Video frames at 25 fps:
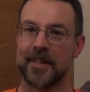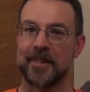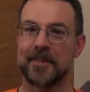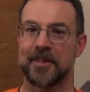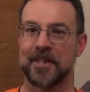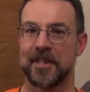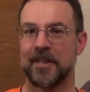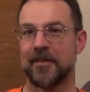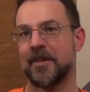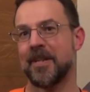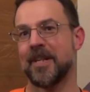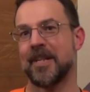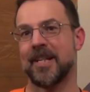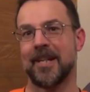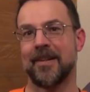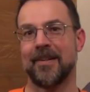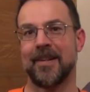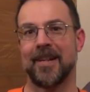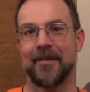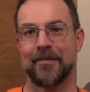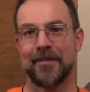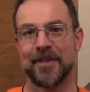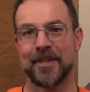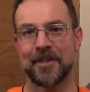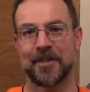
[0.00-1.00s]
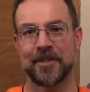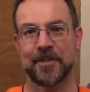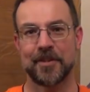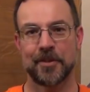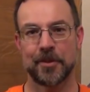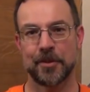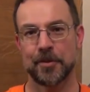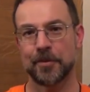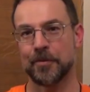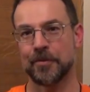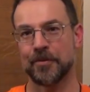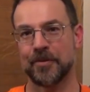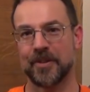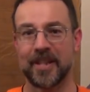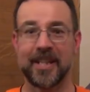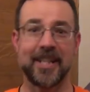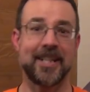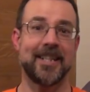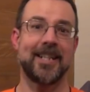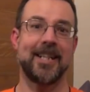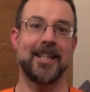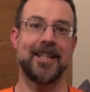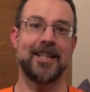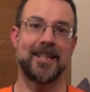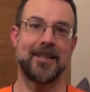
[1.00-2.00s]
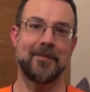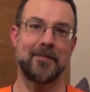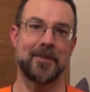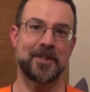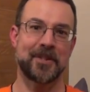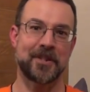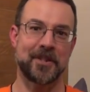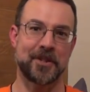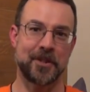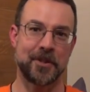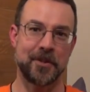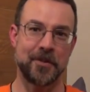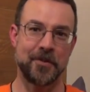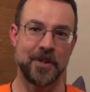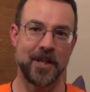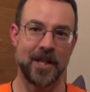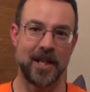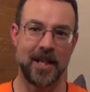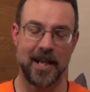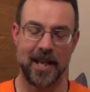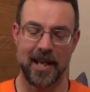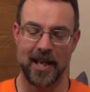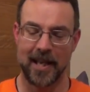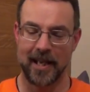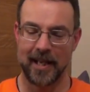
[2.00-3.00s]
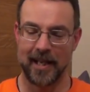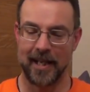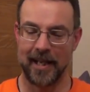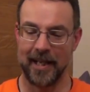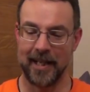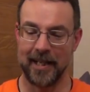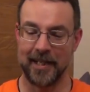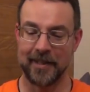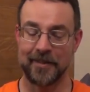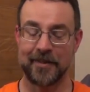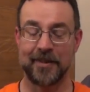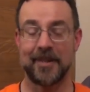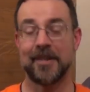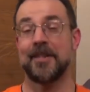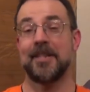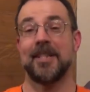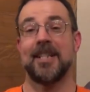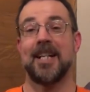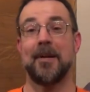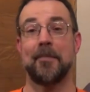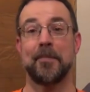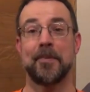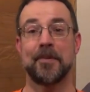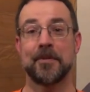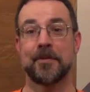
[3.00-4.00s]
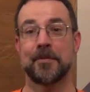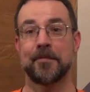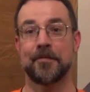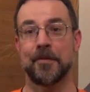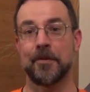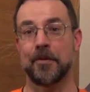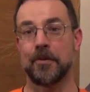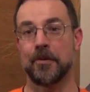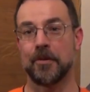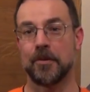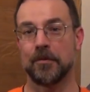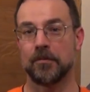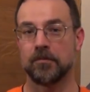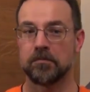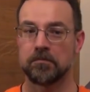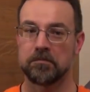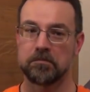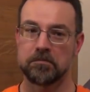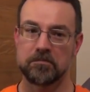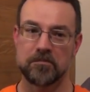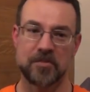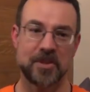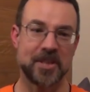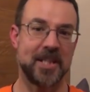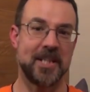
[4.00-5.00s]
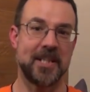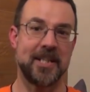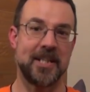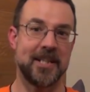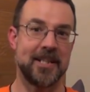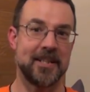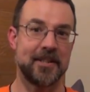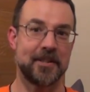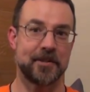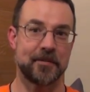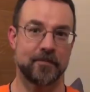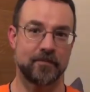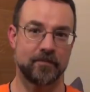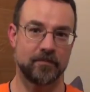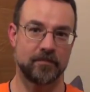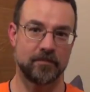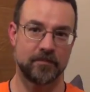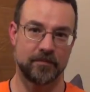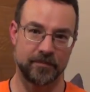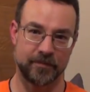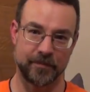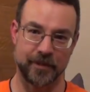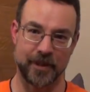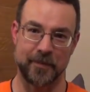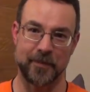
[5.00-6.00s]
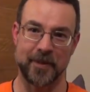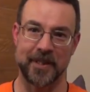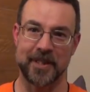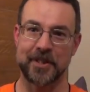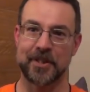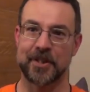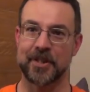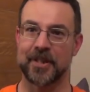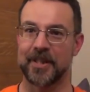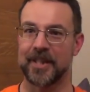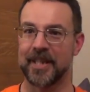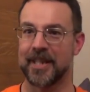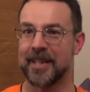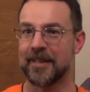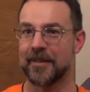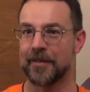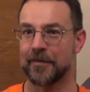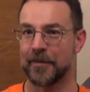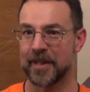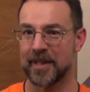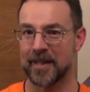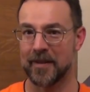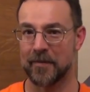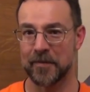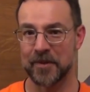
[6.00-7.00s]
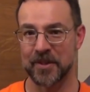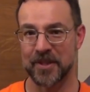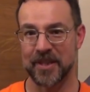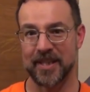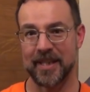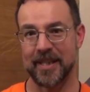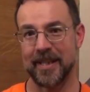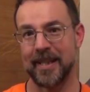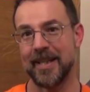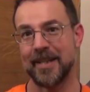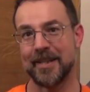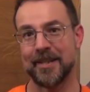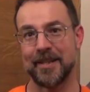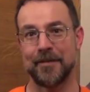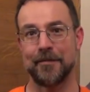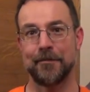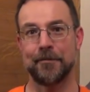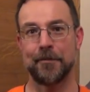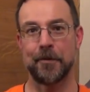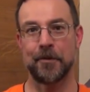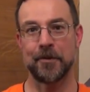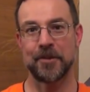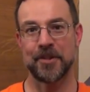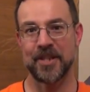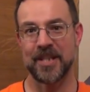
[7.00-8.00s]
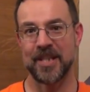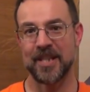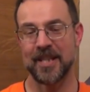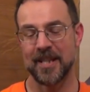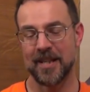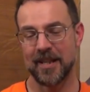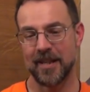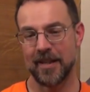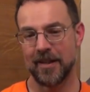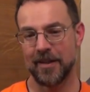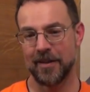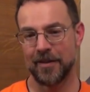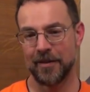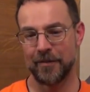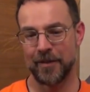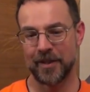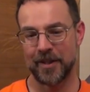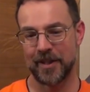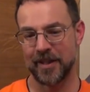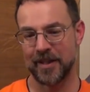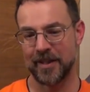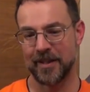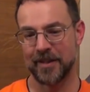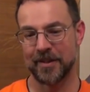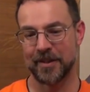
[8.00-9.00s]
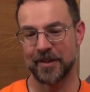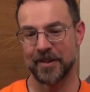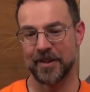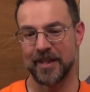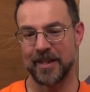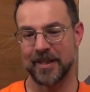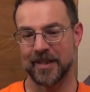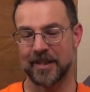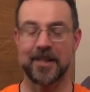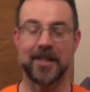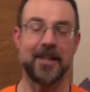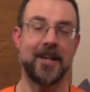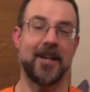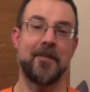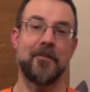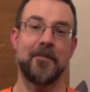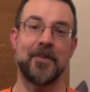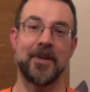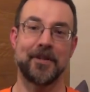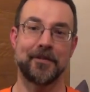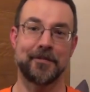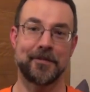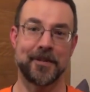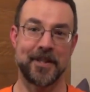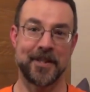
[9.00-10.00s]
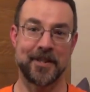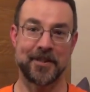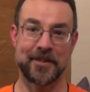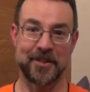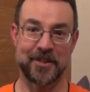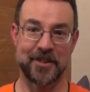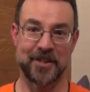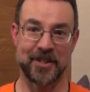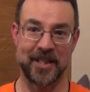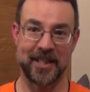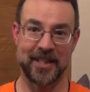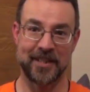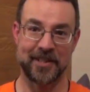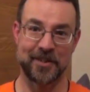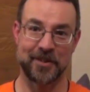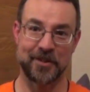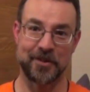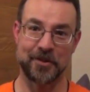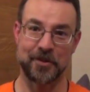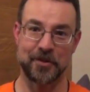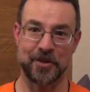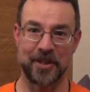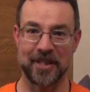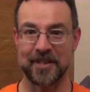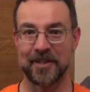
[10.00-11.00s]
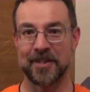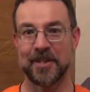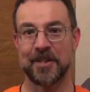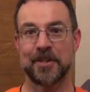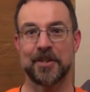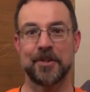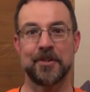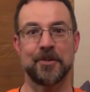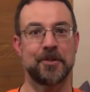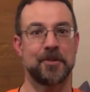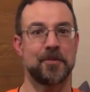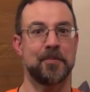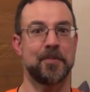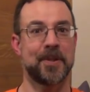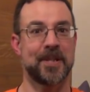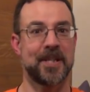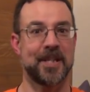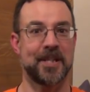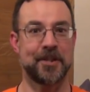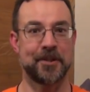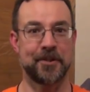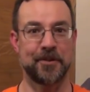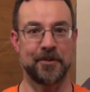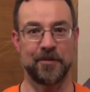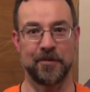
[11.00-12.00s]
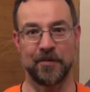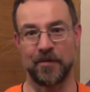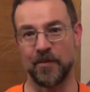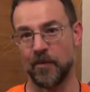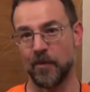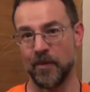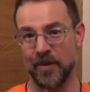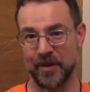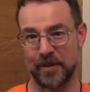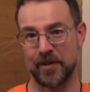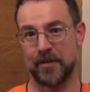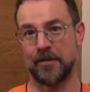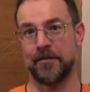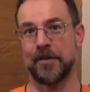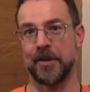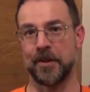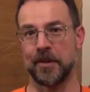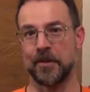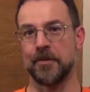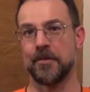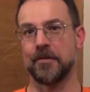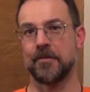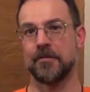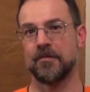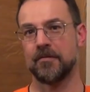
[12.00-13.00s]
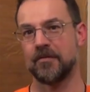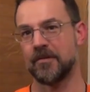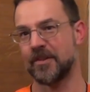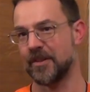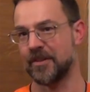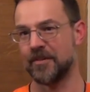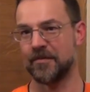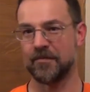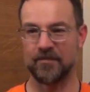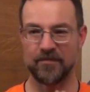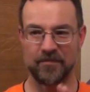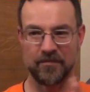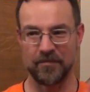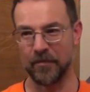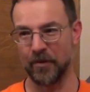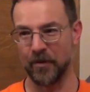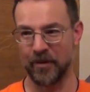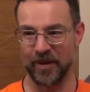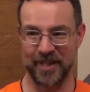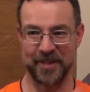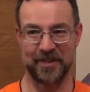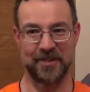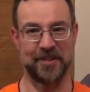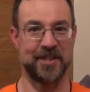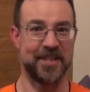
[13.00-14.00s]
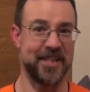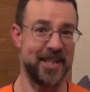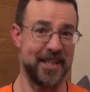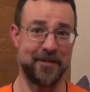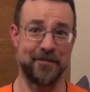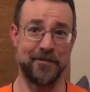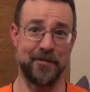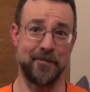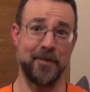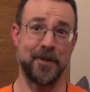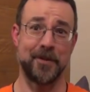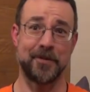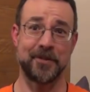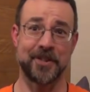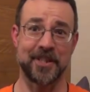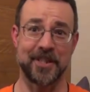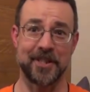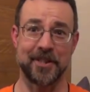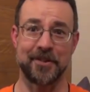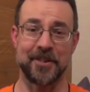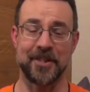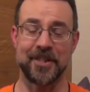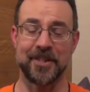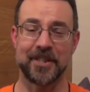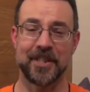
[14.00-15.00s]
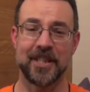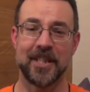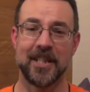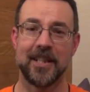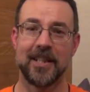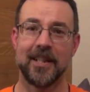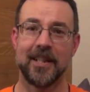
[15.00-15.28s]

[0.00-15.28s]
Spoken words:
artillery now have this short, light, handy musketoon, and nothing happens for 10 years, pretty much, and then we come to 1840, which is the time when France decides to transition to percussion once and for good, which is more or less the date for most countries.